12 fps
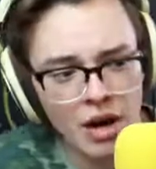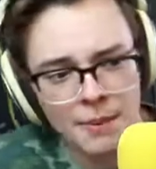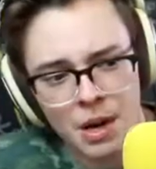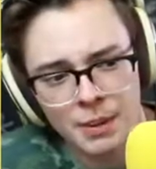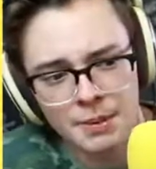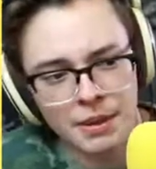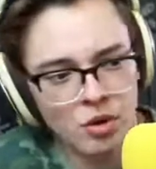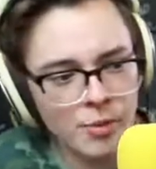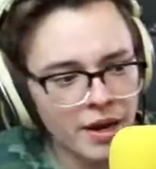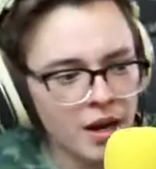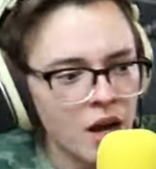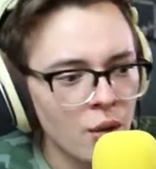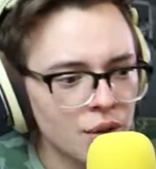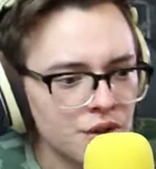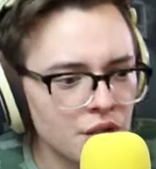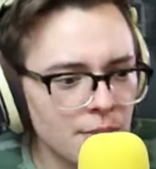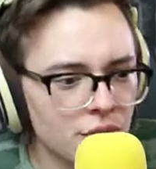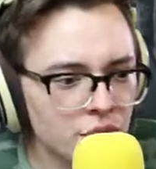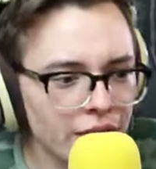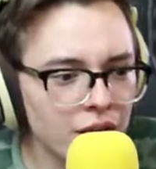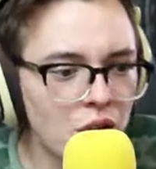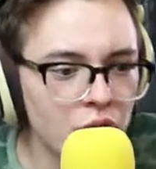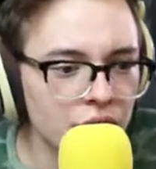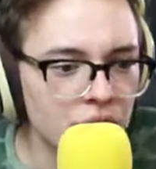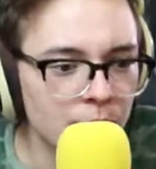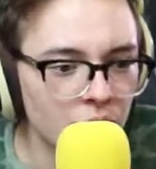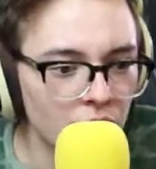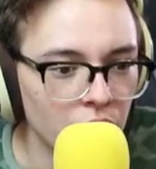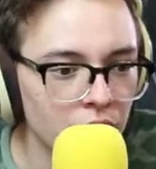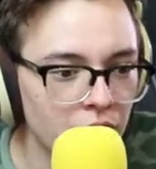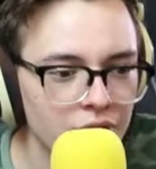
I promised my roommate. What's your number so I can call you tomorrow?